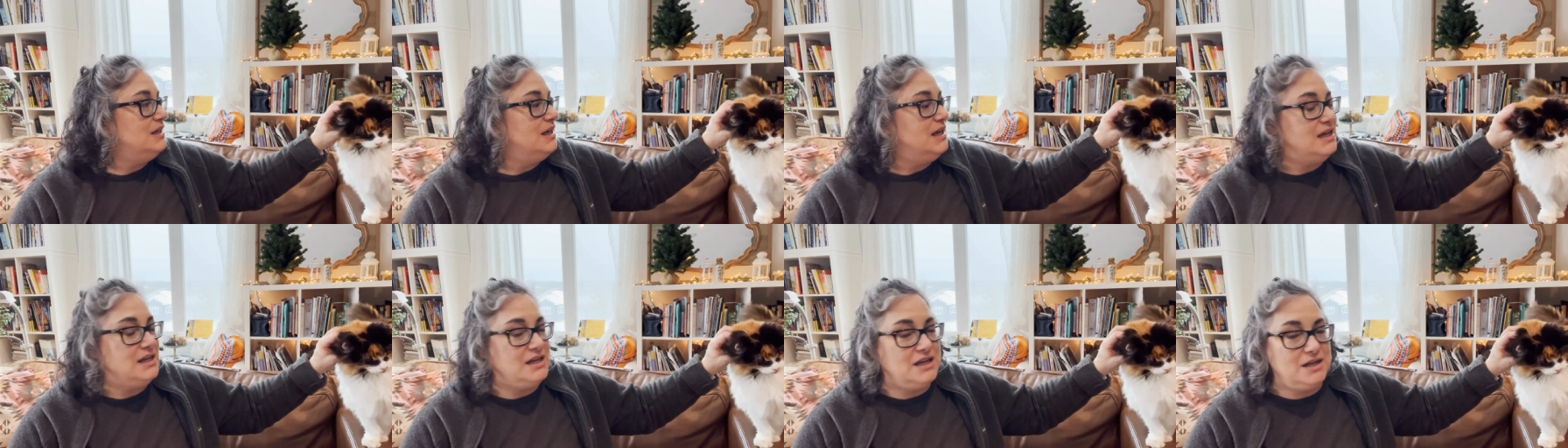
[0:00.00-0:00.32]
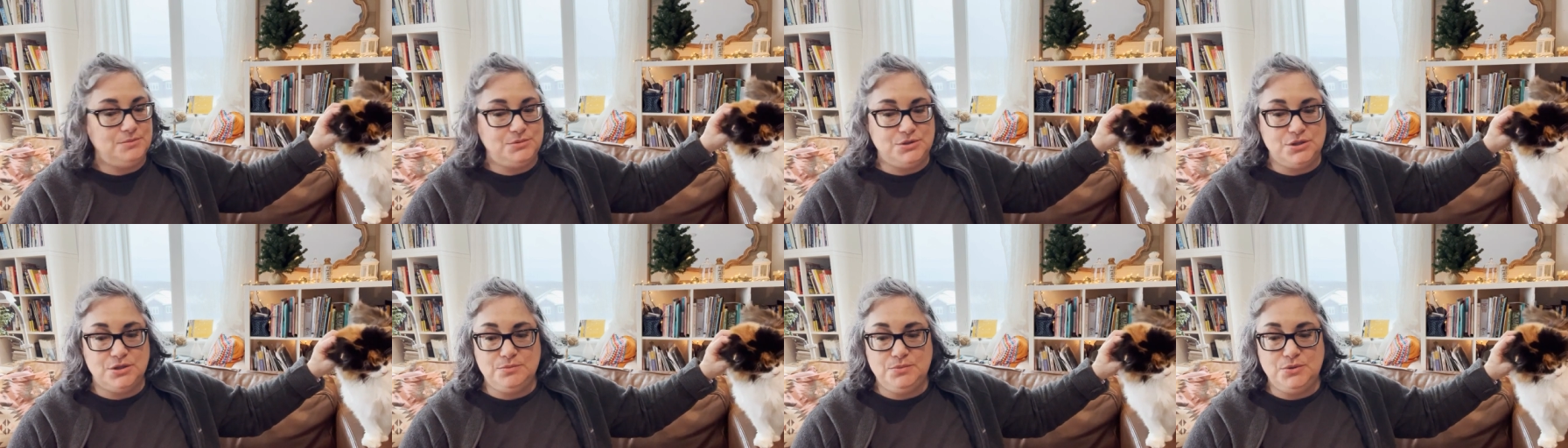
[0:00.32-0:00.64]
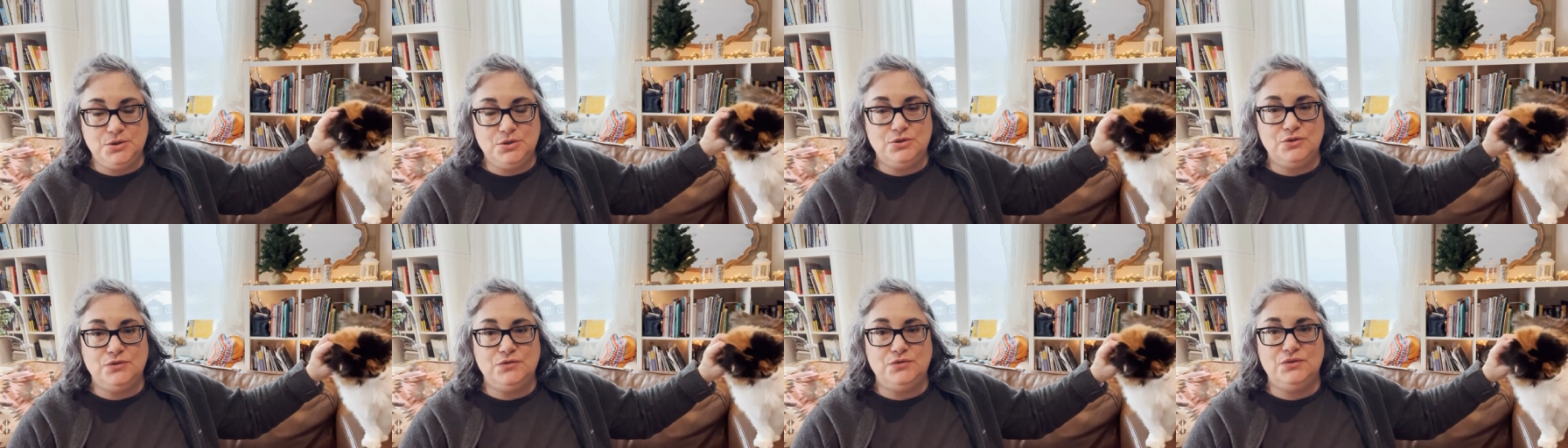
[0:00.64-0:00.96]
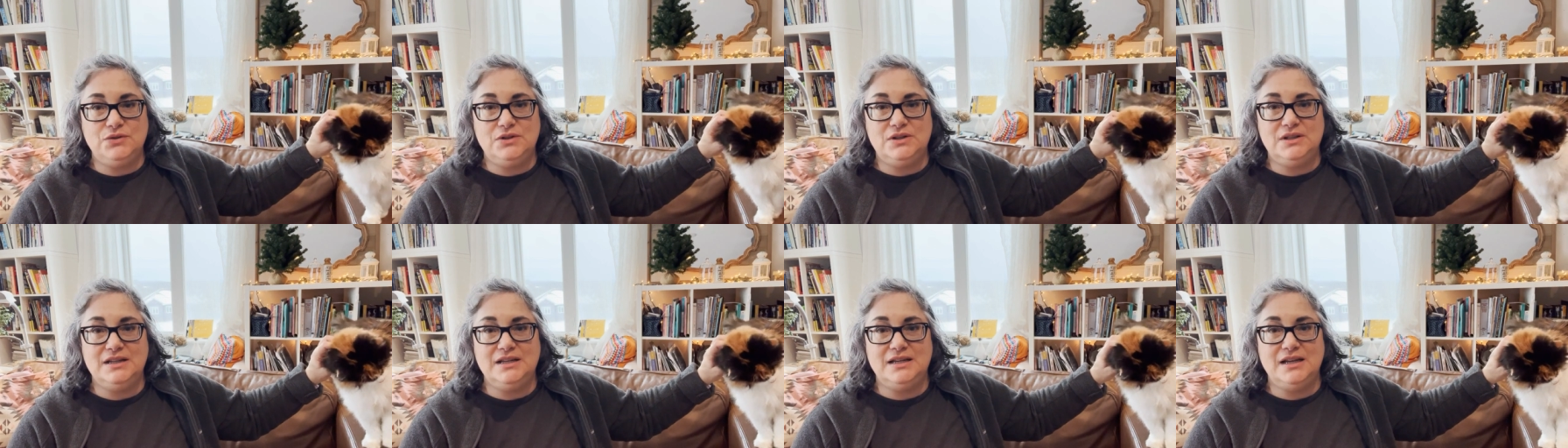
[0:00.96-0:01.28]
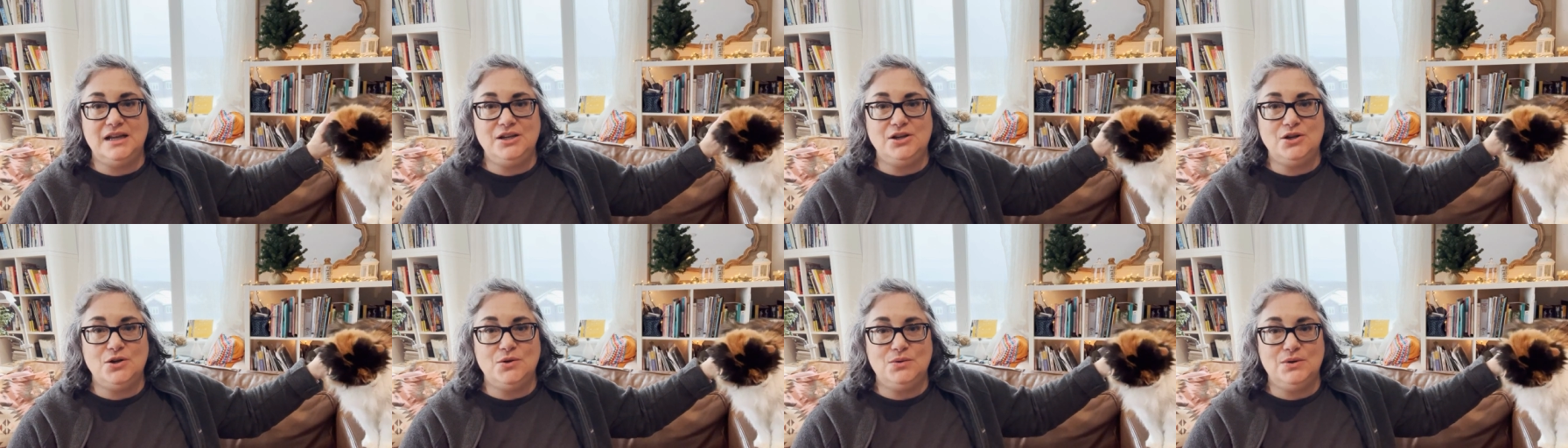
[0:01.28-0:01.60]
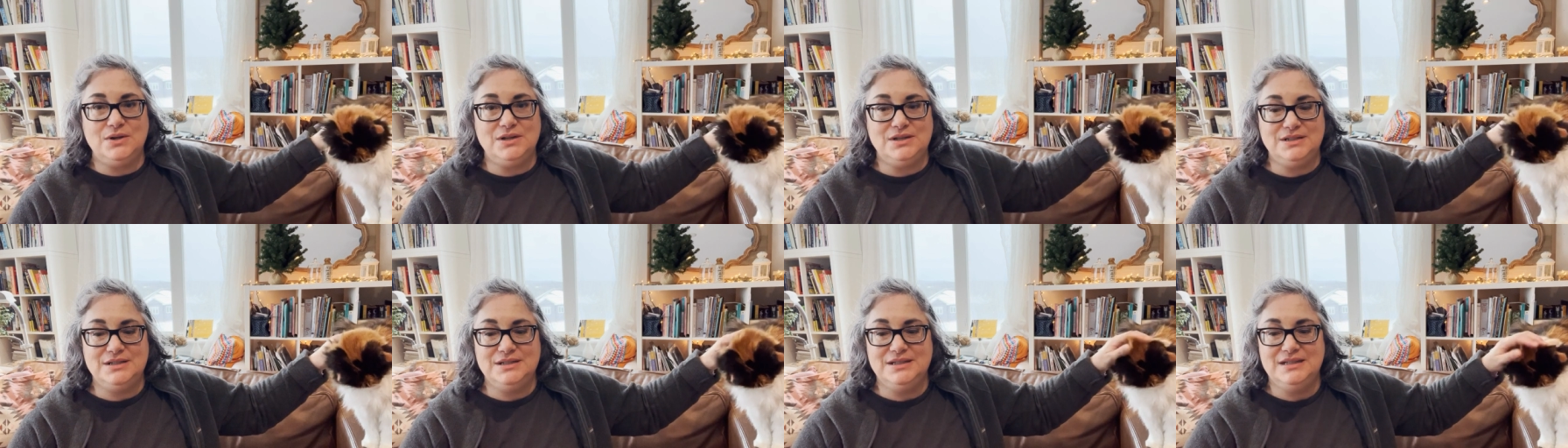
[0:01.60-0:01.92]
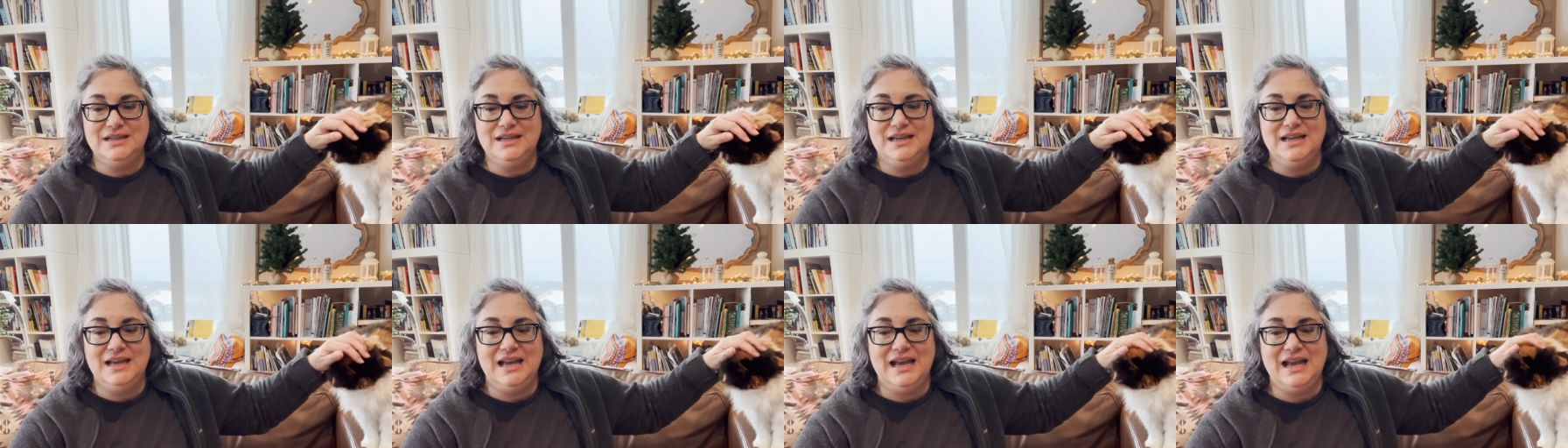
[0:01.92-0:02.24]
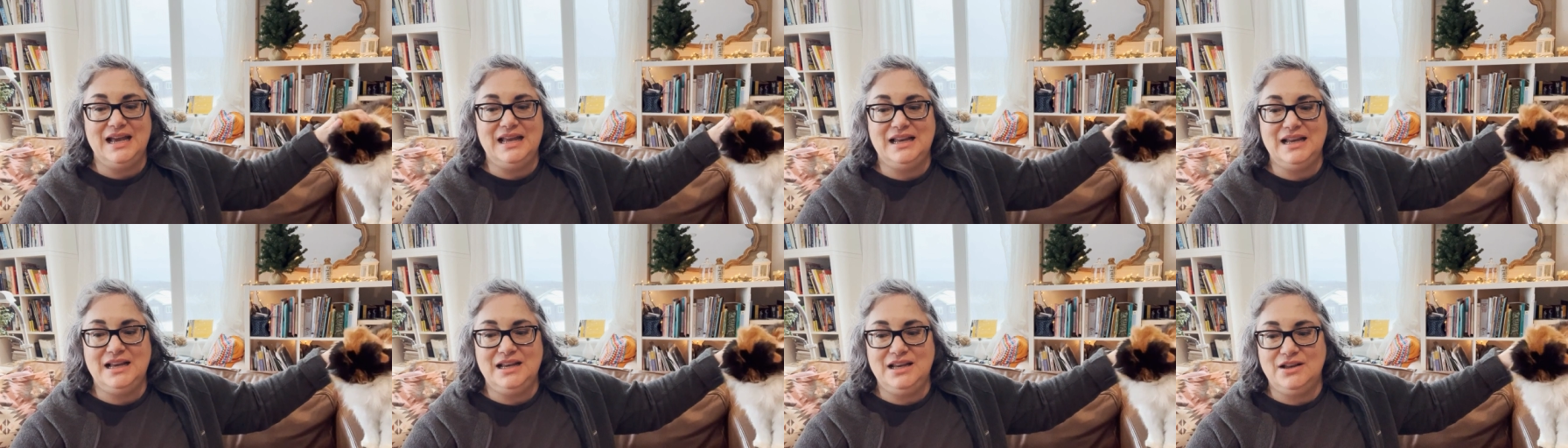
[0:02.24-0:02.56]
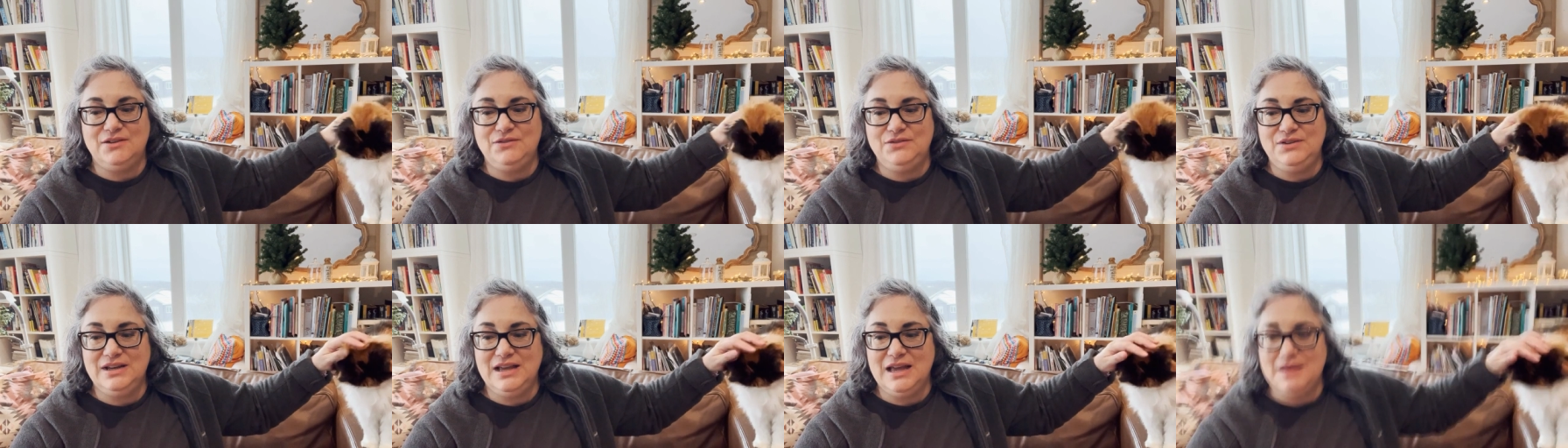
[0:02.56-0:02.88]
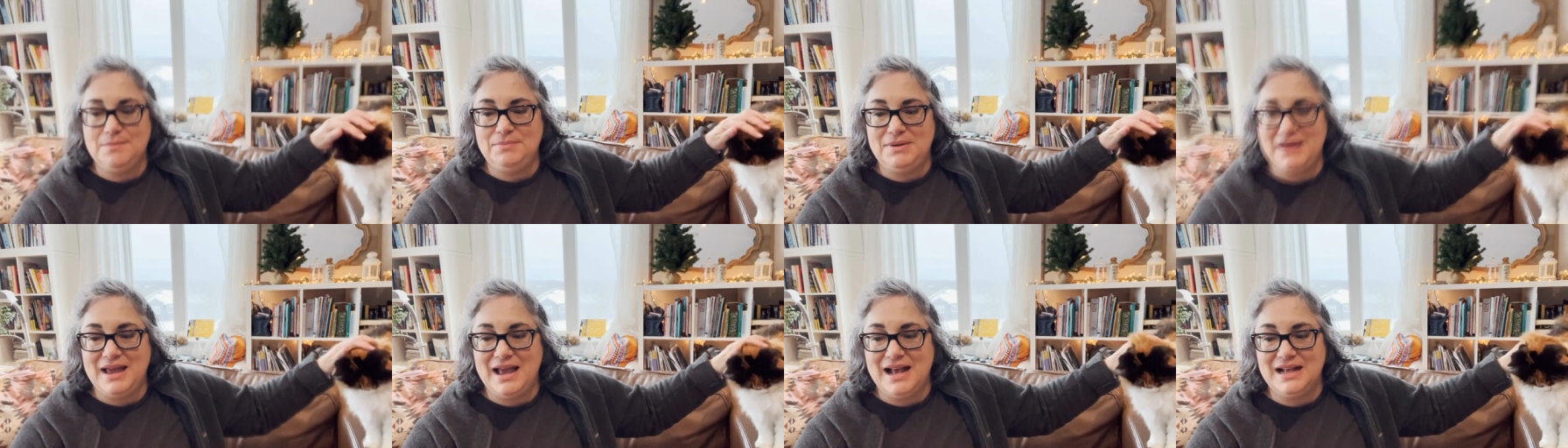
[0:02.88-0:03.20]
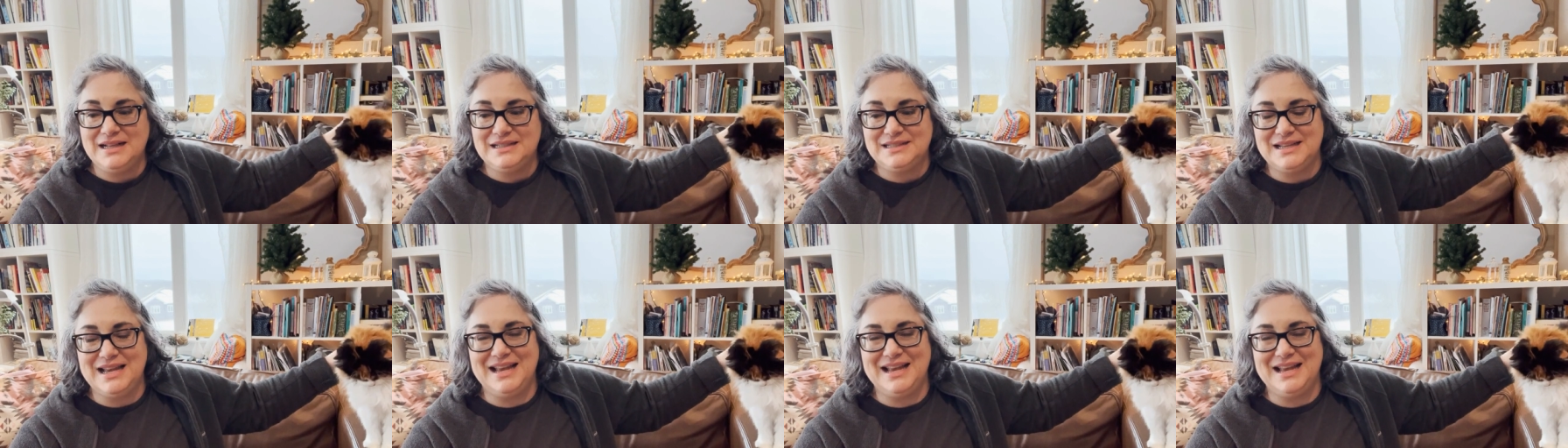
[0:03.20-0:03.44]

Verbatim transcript: And I'm so beautiful, and I know it. And I love to get pats